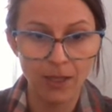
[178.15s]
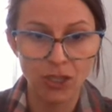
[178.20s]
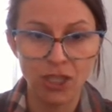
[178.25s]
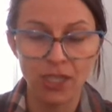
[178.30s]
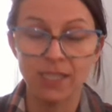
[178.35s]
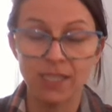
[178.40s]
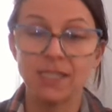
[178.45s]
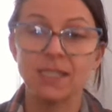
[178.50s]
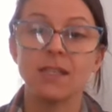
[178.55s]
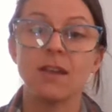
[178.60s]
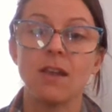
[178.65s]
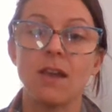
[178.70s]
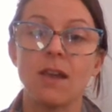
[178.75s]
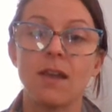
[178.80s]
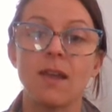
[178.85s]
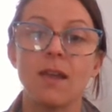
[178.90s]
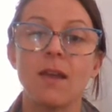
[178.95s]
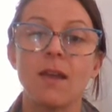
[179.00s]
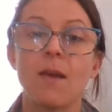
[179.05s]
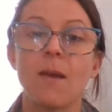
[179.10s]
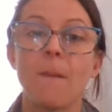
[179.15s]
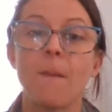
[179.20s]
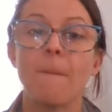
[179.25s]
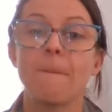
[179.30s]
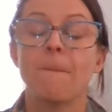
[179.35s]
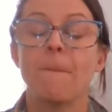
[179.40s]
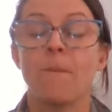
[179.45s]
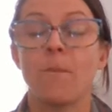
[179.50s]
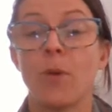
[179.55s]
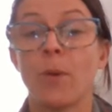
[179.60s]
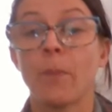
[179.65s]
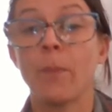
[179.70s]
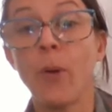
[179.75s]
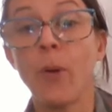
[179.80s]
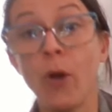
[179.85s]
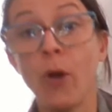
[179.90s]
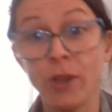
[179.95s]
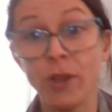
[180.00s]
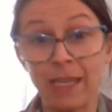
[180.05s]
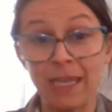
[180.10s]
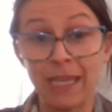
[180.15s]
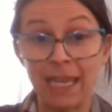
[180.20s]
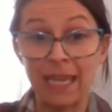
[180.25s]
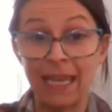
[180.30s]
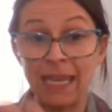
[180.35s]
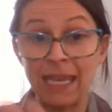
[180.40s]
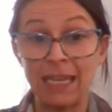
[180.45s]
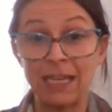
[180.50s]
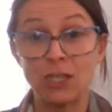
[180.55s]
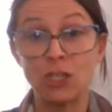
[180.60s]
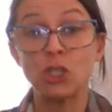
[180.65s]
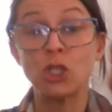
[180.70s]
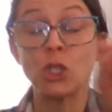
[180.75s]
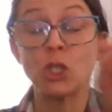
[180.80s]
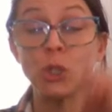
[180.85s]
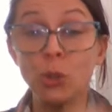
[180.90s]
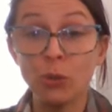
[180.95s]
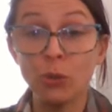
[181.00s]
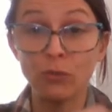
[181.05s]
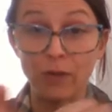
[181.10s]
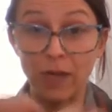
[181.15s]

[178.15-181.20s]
Just we're pulling in two